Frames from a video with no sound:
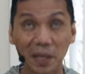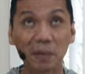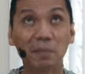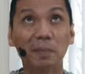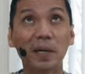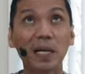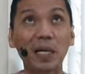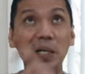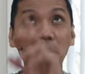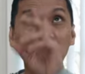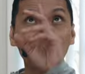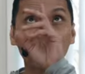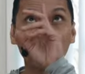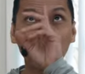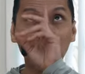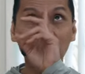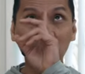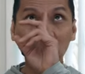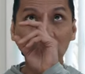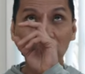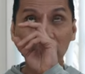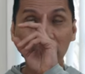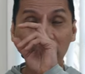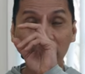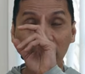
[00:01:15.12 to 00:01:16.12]
By looking
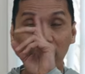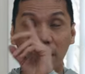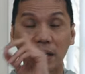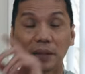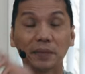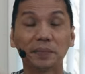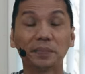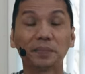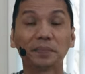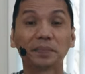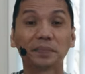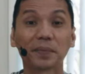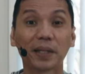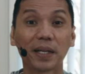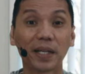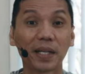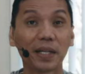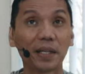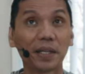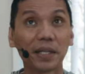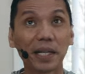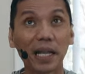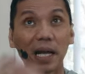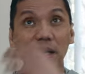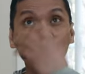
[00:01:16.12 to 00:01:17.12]
up there and
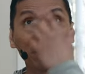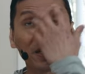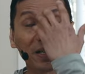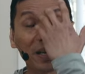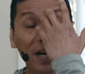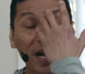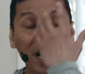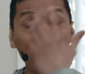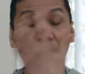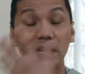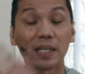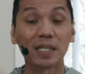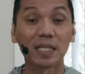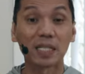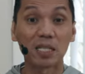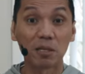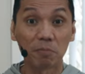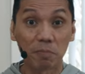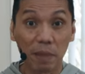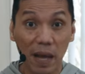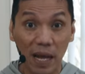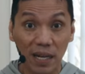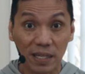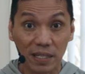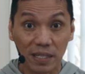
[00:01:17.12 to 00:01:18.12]
then allow your eyes
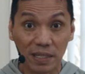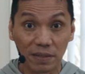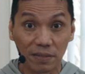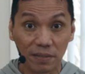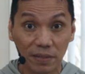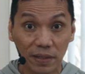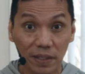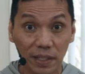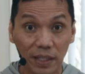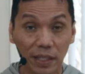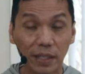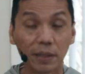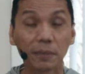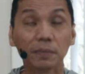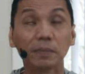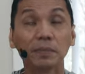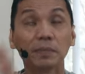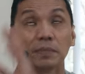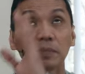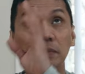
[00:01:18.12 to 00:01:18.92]
to passively